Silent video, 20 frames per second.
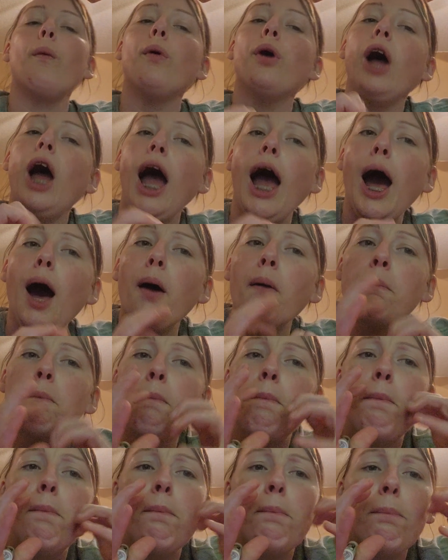How
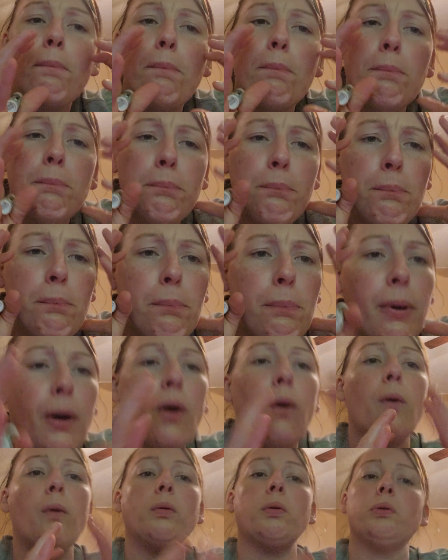
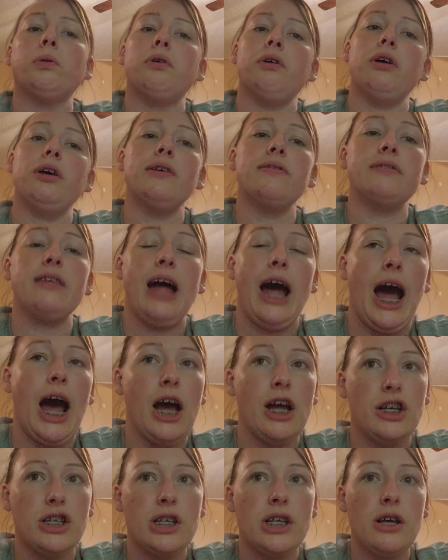bold is
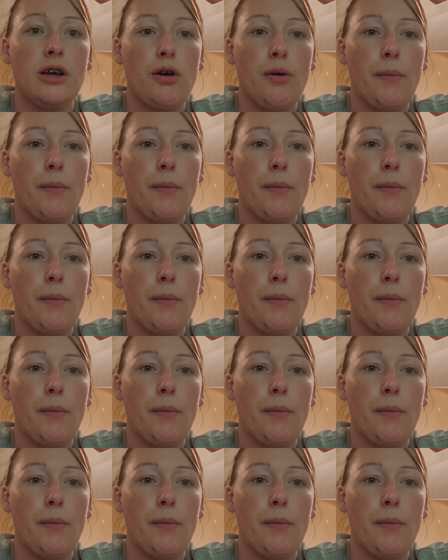that?